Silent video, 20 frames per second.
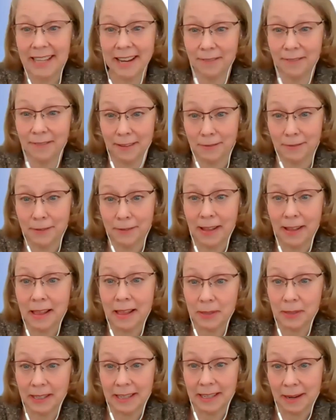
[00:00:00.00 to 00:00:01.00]
if they've
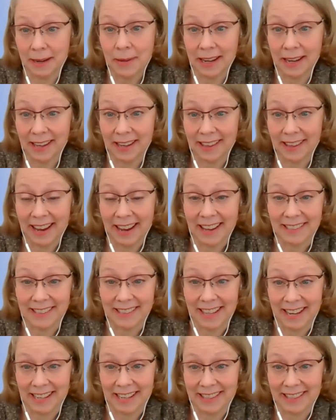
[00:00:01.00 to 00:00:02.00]
developed anemia, yes,
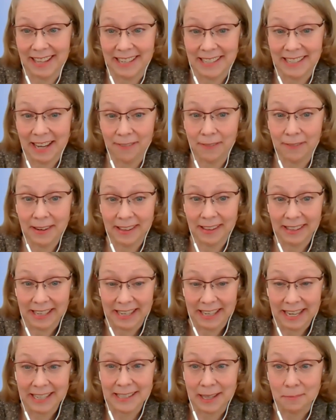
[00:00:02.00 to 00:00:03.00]
they definitely
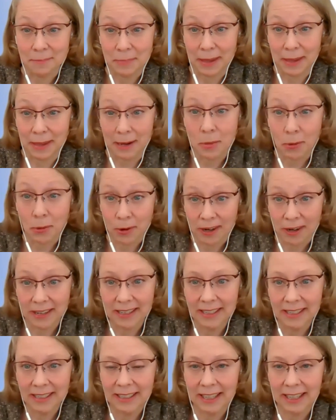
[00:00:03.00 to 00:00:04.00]
need something more.
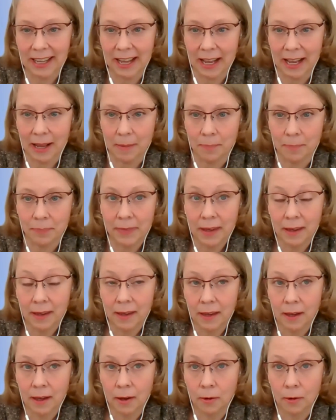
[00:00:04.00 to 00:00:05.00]

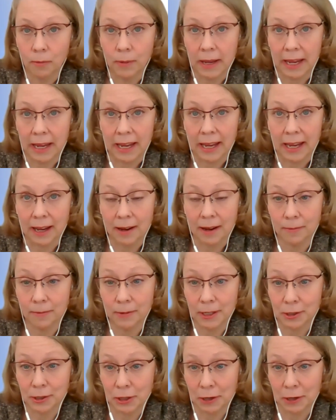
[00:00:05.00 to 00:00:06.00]
We
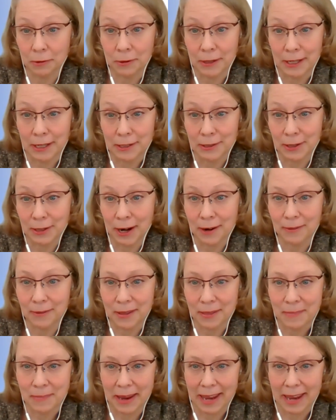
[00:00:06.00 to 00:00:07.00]
would generally start
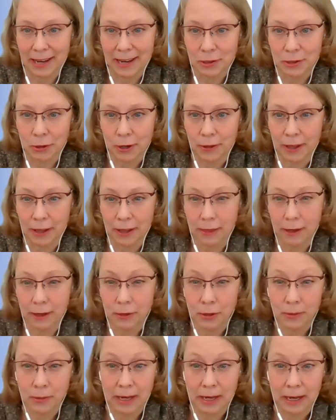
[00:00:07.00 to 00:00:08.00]
with making sure that they're
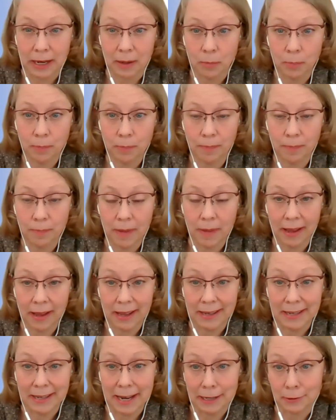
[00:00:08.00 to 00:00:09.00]
doing
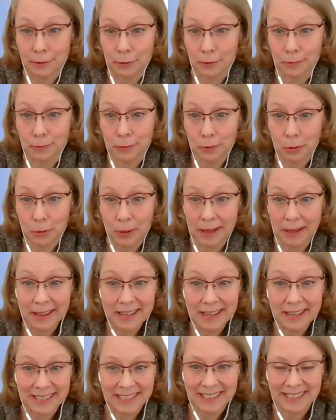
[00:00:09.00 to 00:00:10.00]
nasal toilet,
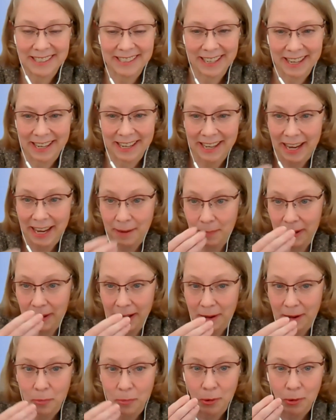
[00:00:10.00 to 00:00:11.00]
just keeping
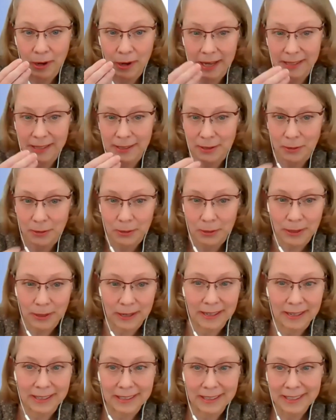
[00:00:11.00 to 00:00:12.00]
it moist
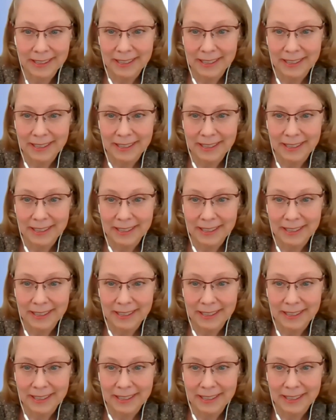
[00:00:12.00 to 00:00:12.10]
or